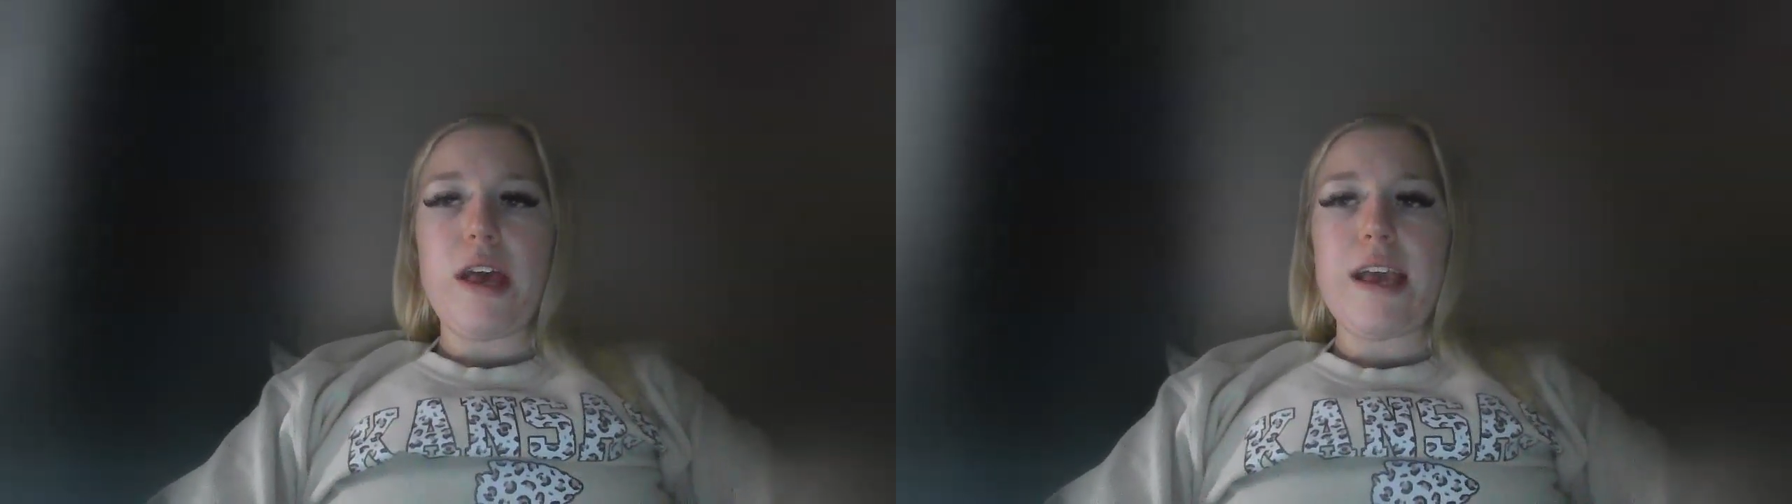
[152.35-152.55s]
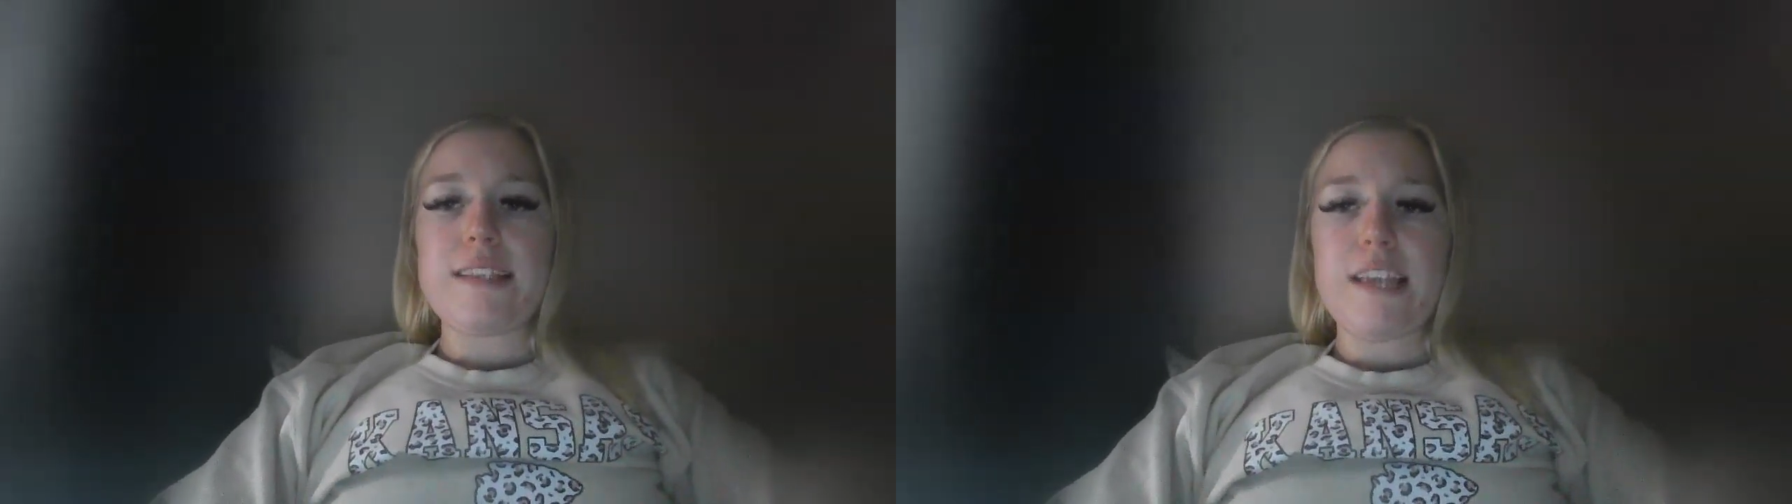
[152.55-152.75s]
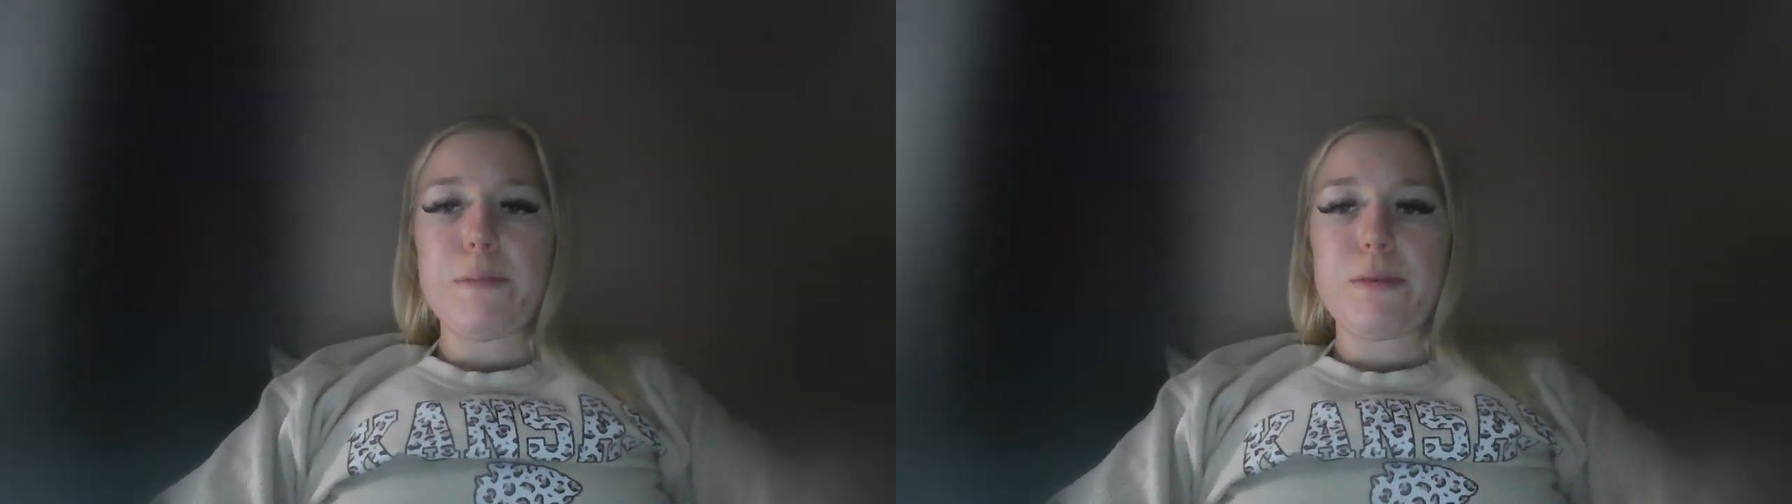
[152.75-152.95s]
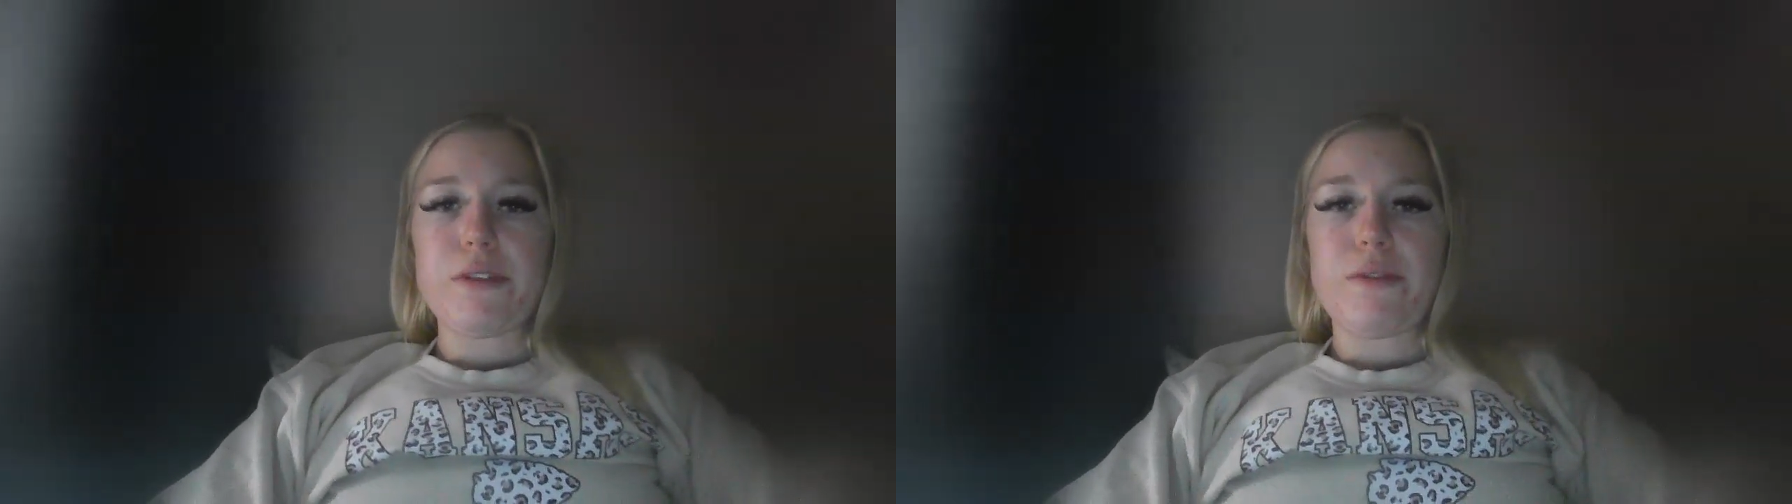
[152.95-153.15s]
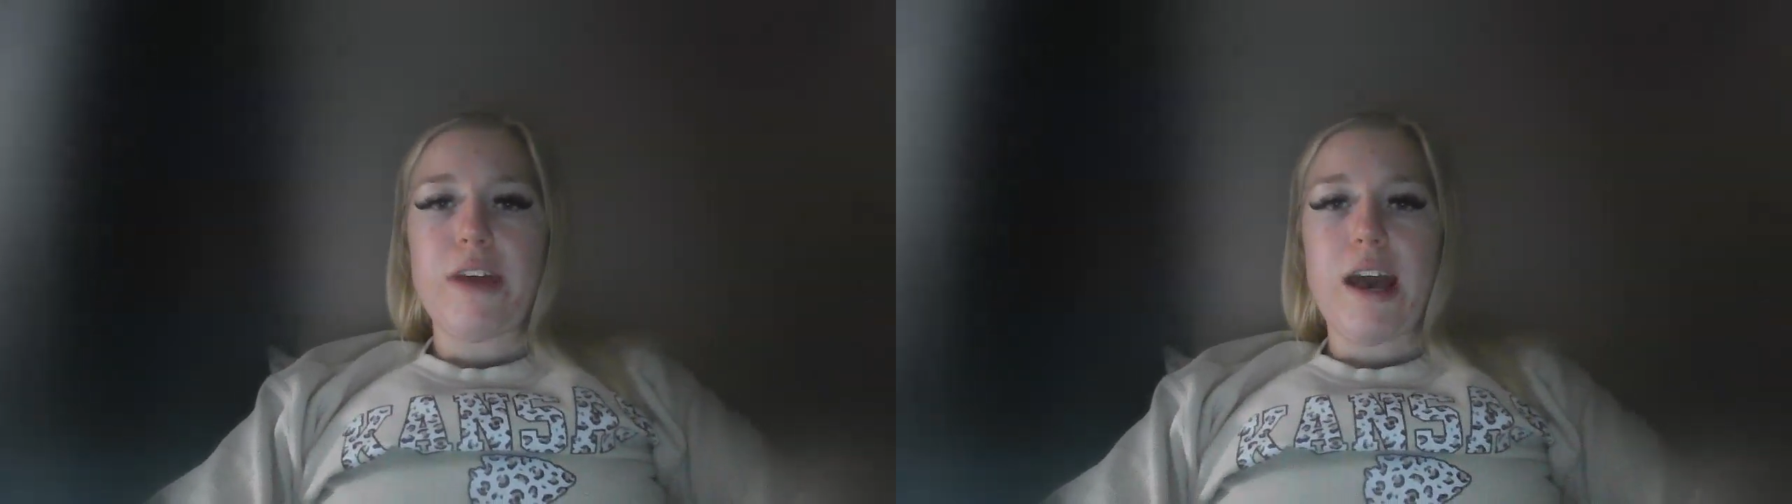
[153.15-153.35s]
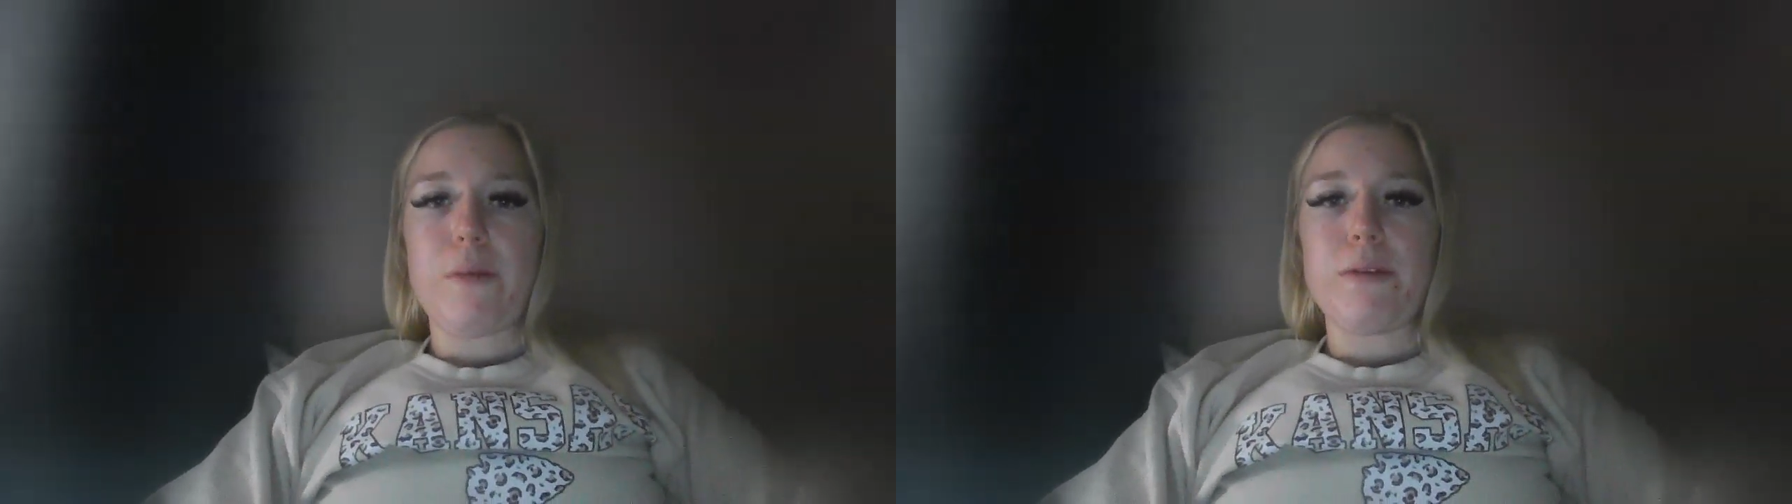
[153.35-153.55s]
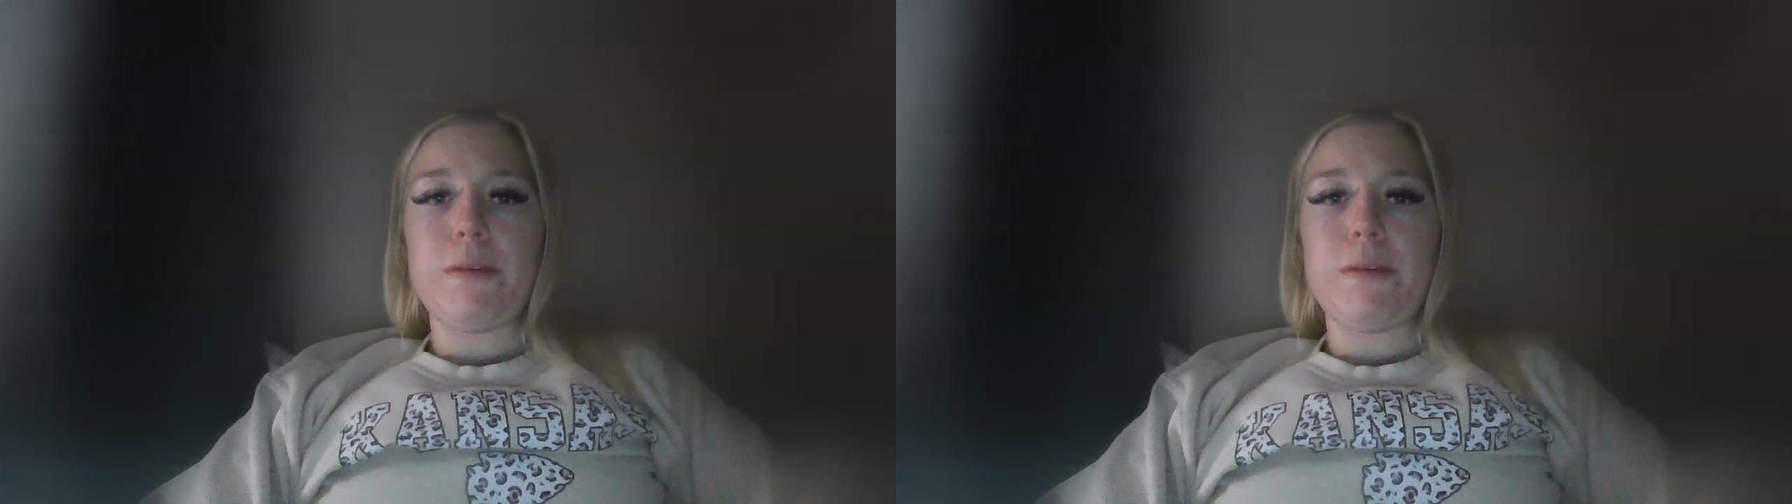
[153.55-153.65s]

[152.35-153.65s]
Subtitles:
Examples of that would